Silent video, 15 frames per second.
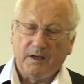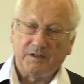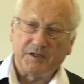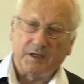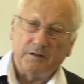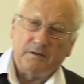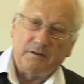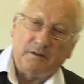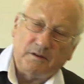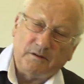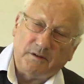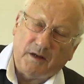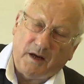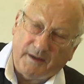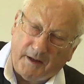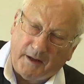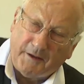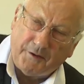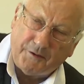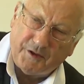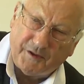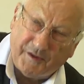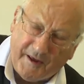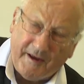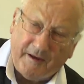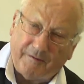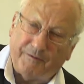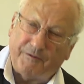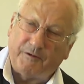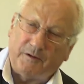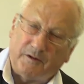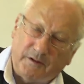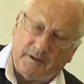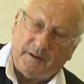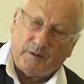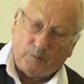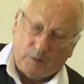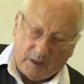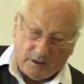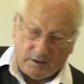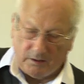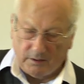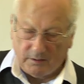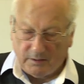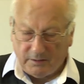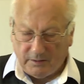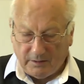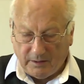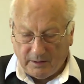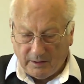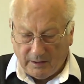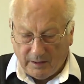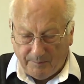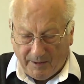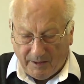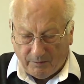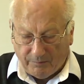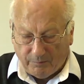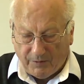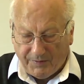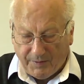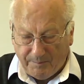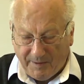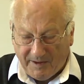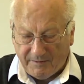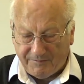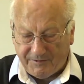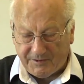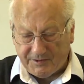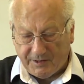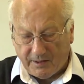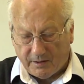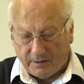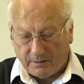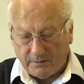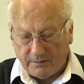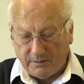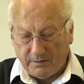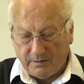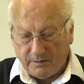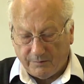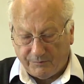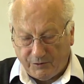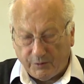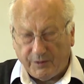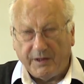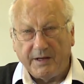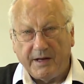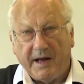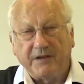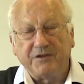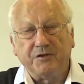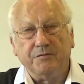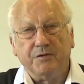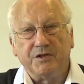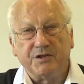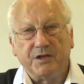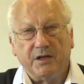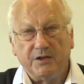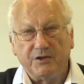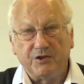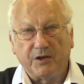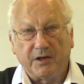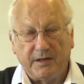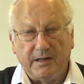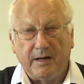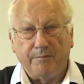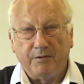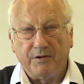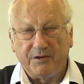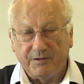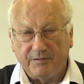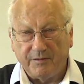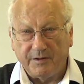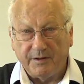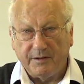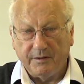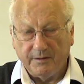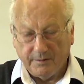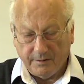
So I'd like you to think for a little while about what the benefits are of doing an action research collaboratively.